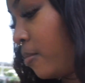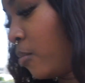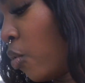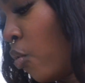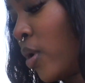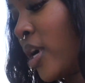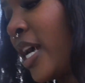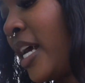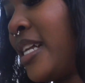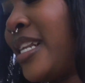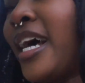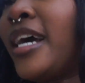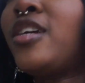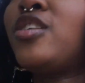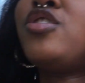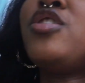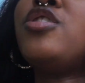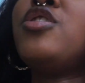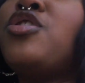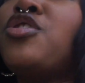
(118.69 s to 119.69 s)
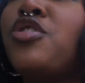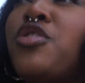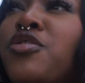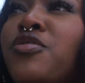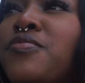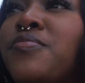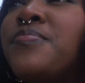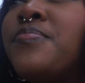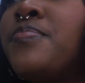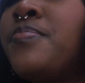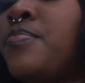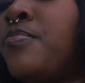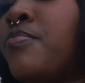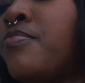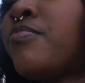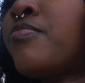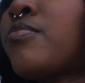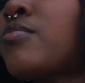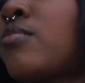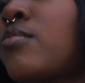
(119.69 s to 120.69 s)
What I like to do
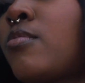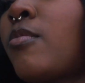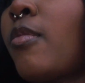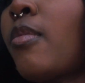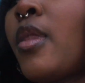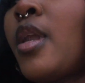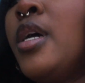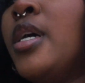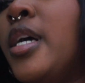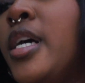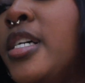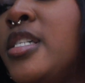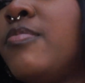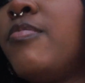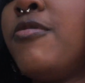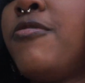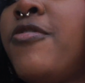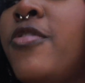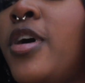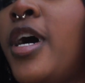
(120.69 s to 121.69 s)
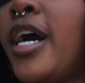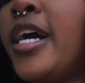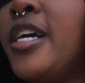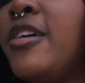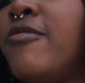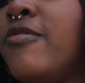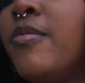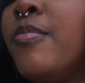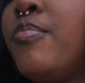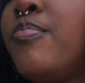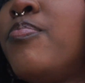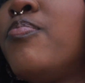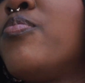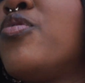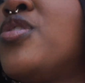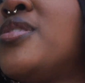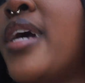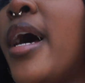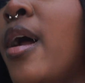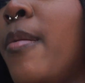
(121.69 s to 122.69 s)
is before I even
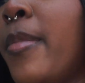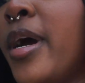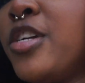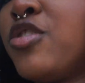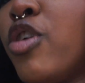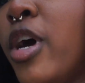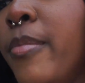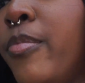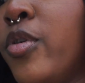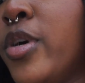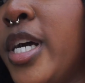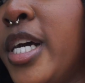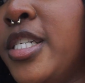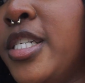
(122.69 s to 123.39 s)
set up my tripod, I